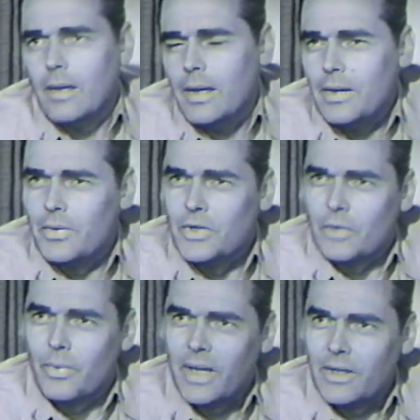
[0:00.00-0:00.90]
I know
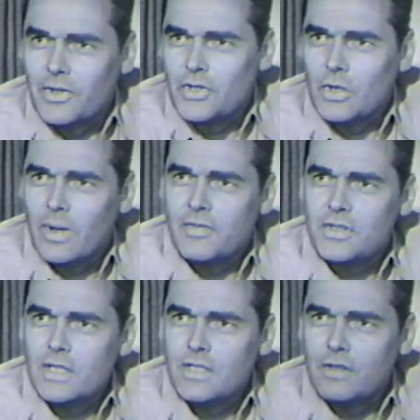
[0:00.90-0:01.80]
your record, Joe.
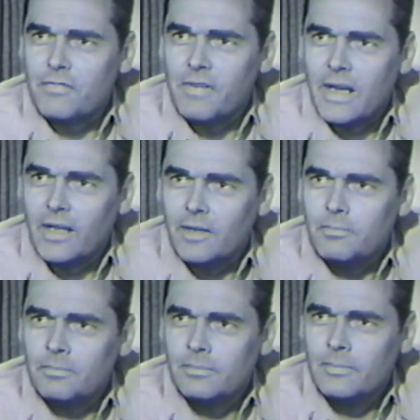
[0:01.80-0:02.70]
I've seen your file.
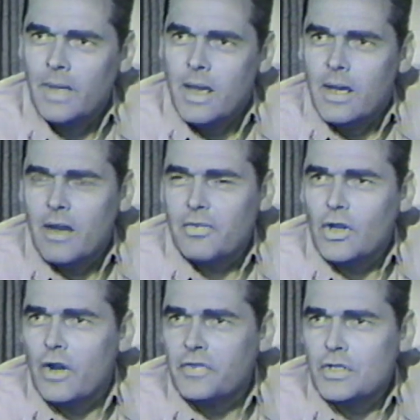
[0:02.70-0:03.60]

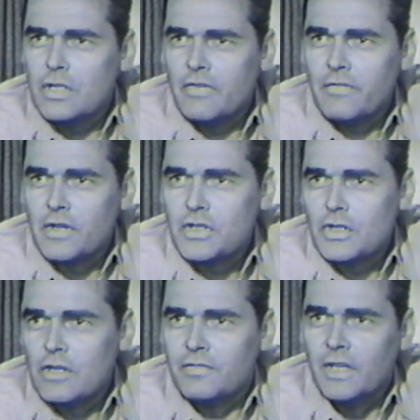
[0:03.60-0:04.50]
Every officer you've ever
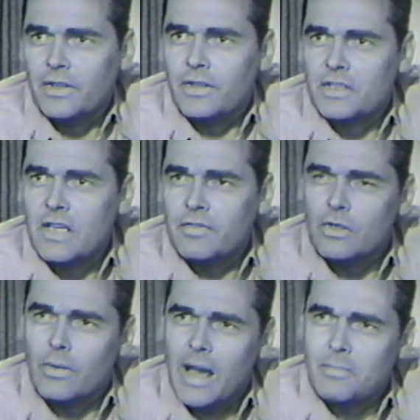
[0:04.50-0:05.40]
served under has given
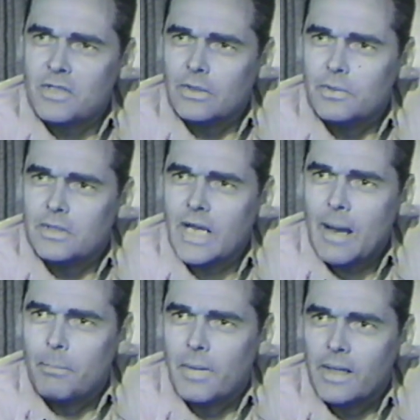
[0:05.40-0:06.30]
you absolute
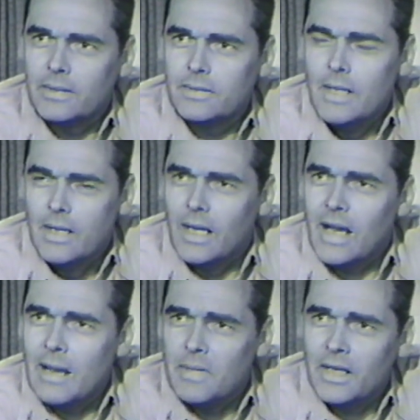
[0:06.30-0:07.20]
top marks. Now,
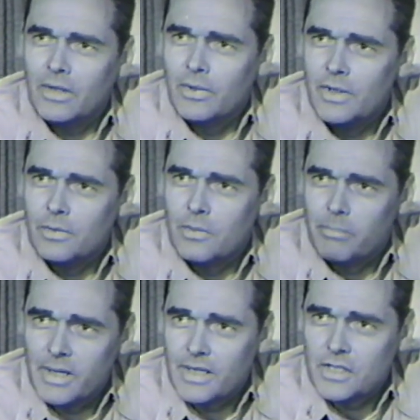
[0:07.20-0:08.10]
I'm not going to
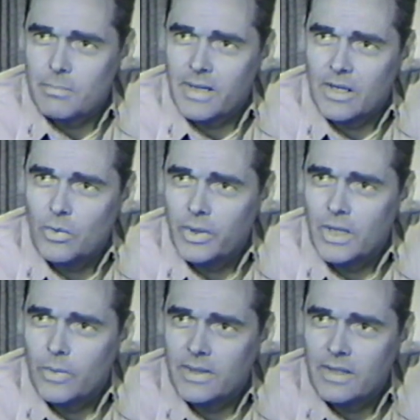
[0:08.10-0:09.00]
embarrass you by
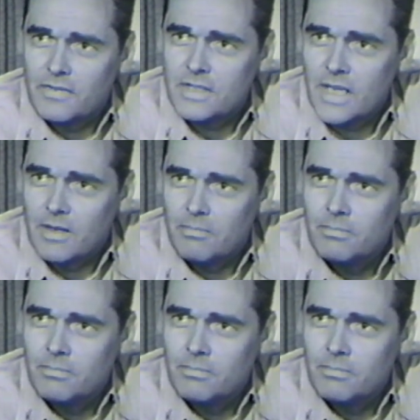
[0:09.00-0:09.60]
quoting what they've said,